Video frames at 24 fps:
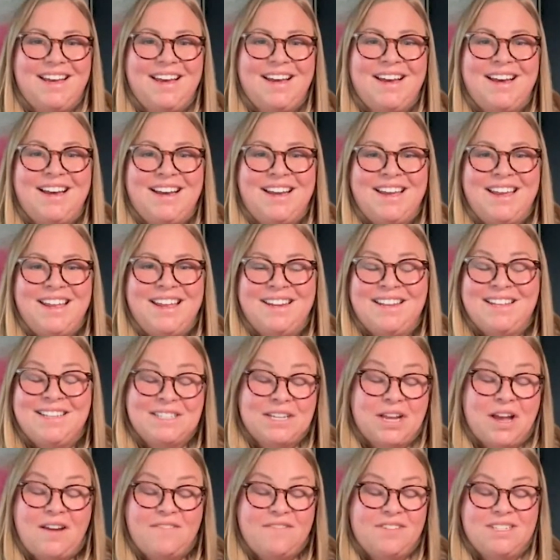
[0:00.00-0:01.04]
And it's
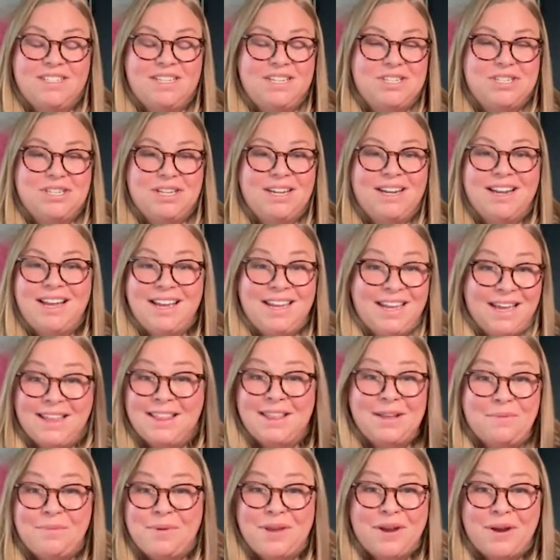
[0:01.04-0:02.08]
conversation, again,
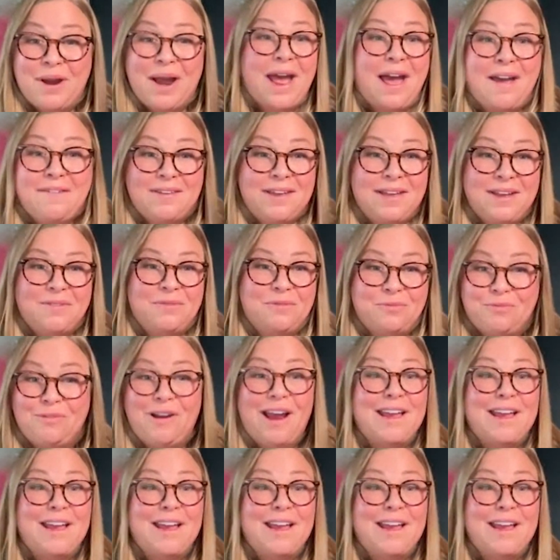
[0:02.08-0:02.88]
that we are having